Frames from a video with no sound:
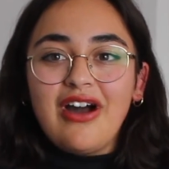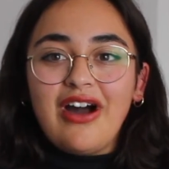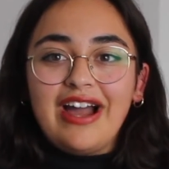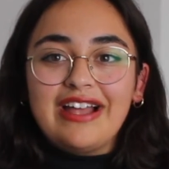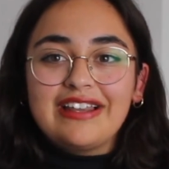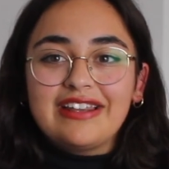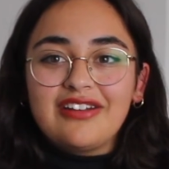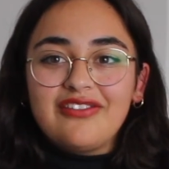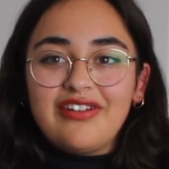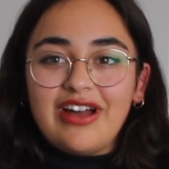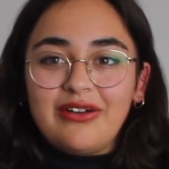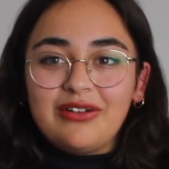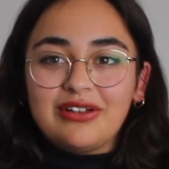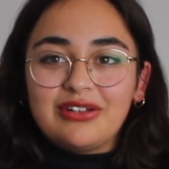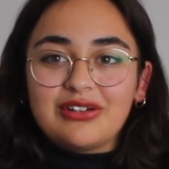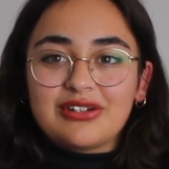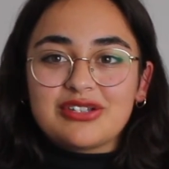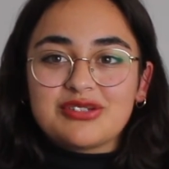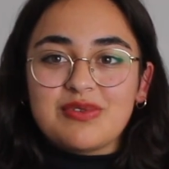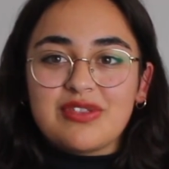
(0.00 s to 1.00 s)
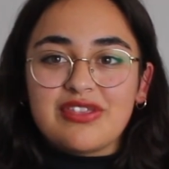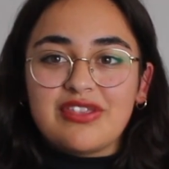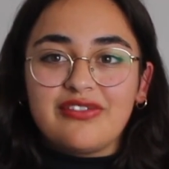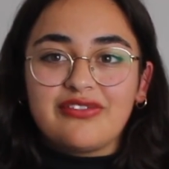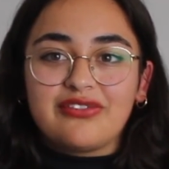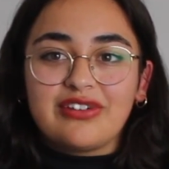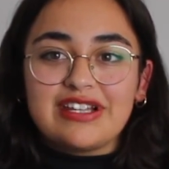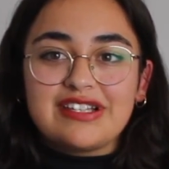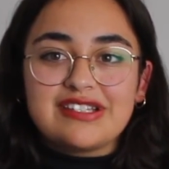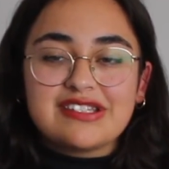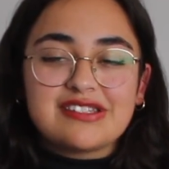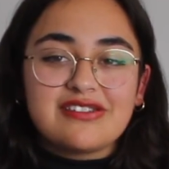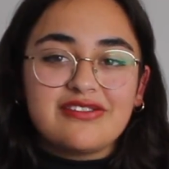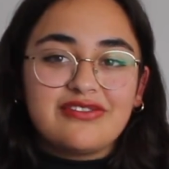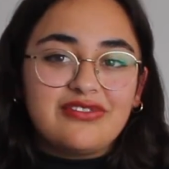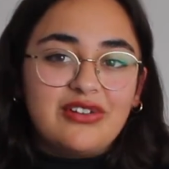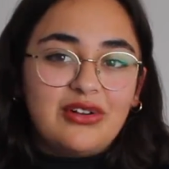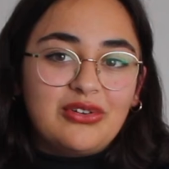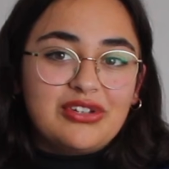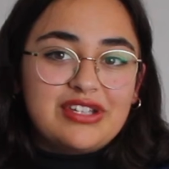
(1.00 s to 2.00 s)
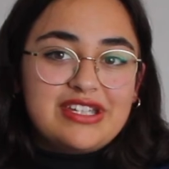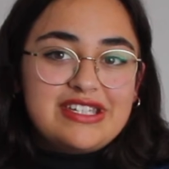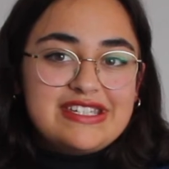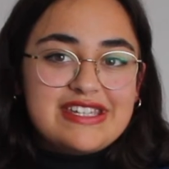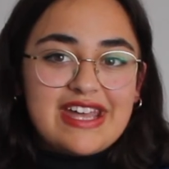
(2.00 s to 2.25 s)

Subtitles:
I love how it looks with the fronts folded